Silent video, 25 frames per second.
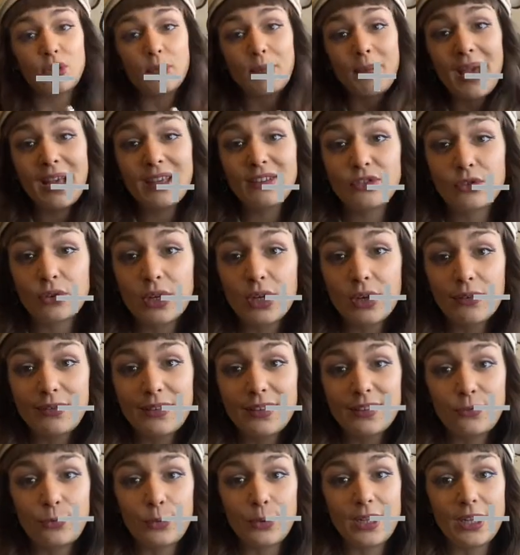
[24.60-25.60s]
the backstory of
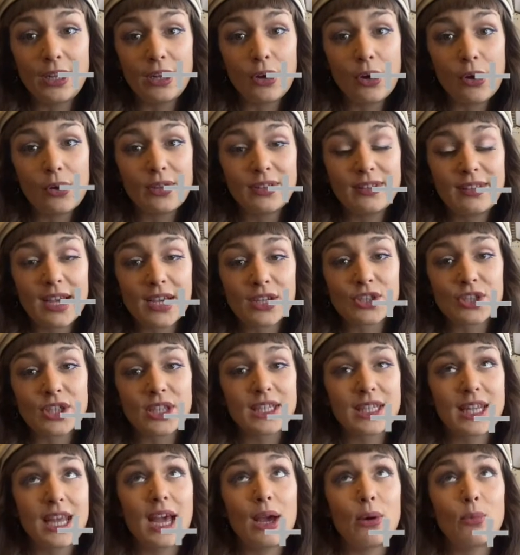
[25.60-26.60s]
this video is
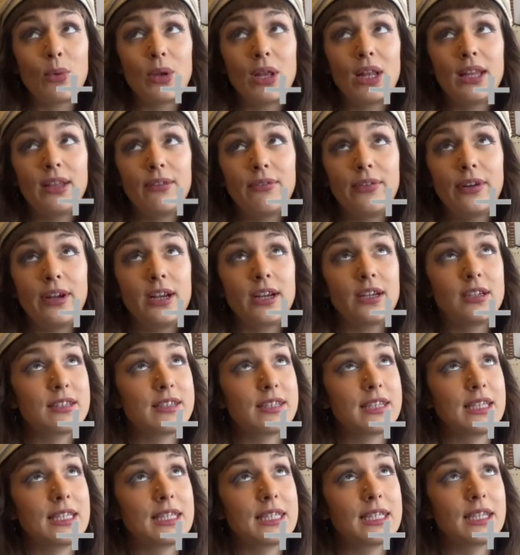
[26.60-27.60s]
actually that we live here
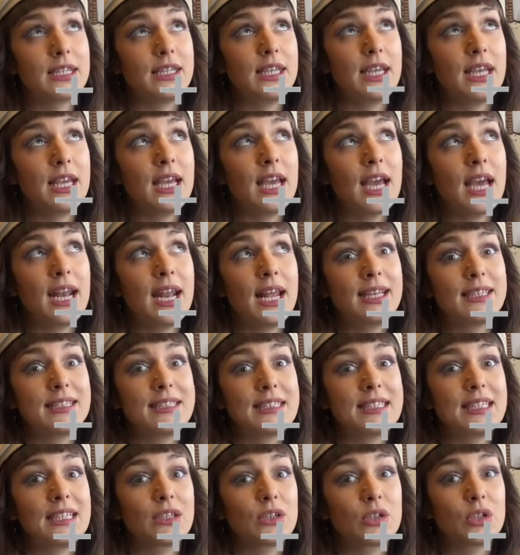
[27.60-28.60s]
since a year and I
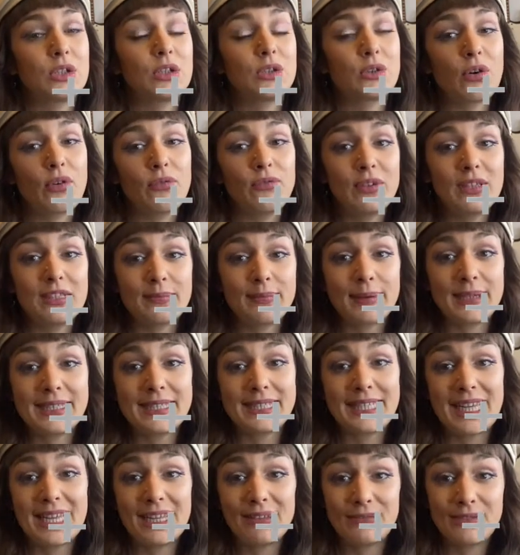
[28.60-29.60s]
still couldn't convince
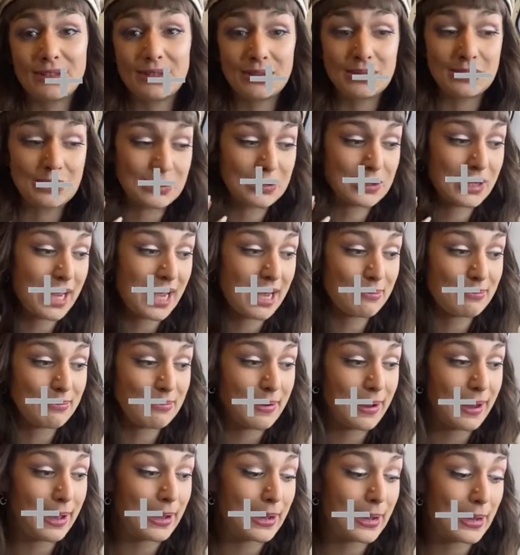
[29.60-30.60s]
myself to get
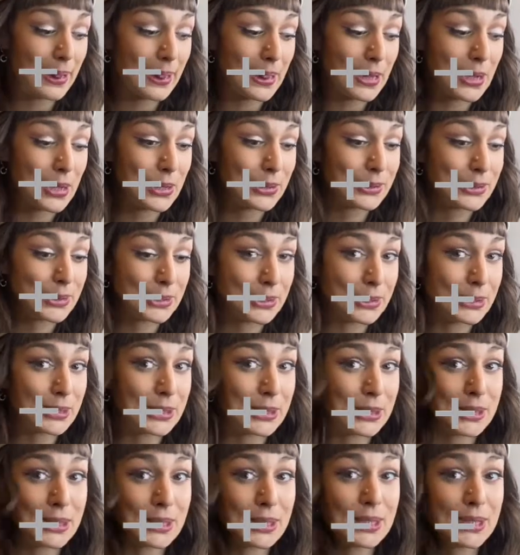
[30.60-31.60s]
my clothes
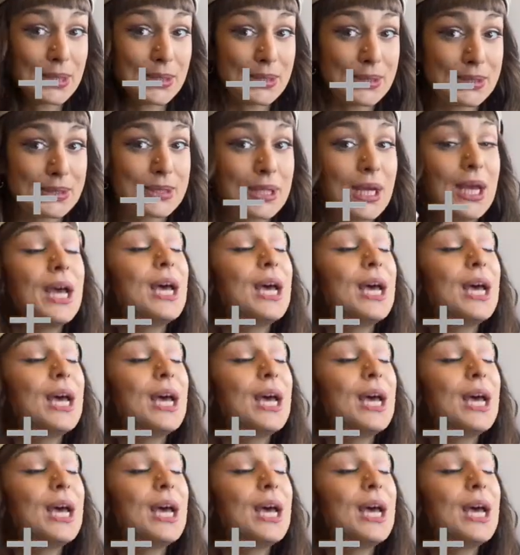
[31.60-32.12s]
organized.